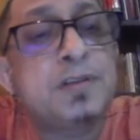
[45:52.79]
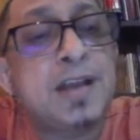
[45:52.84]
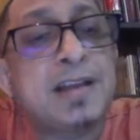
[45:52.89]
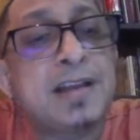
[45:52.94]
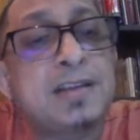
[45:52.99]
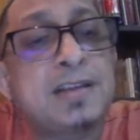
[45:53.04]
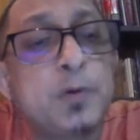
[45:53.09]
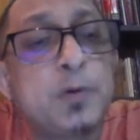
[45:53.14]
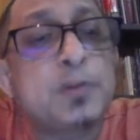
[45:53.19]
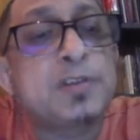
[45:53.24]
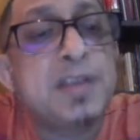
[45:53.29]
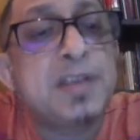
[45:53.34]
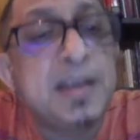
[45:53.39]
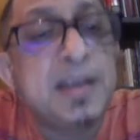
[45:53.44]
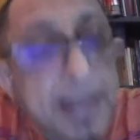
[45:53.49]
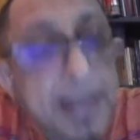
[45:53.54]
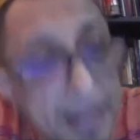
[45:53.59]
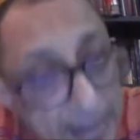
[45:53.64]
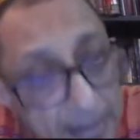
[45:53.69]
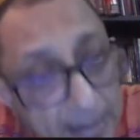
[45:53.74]
textbooks
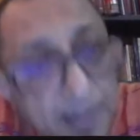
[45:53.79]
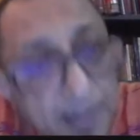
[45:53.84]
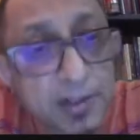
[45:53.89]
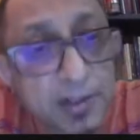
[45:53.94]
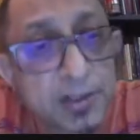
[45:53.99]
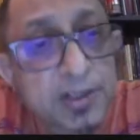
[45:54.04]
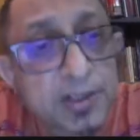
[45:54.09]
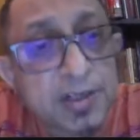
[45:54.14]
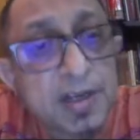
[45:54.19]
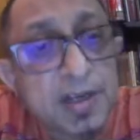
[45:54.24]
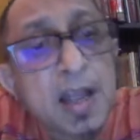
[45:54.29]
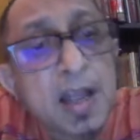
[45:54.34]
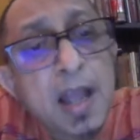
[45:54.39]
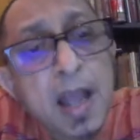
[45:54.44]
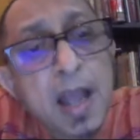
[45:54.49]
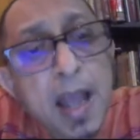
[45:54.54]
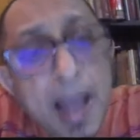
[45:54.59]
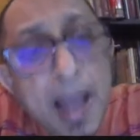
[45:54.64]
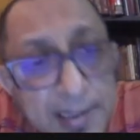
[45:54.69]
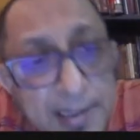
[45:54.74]
in English
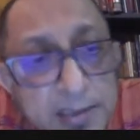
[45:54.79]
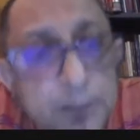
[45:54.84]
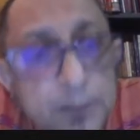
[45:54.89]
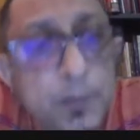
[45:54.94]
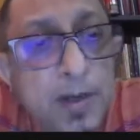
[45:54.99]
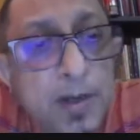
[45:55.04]
as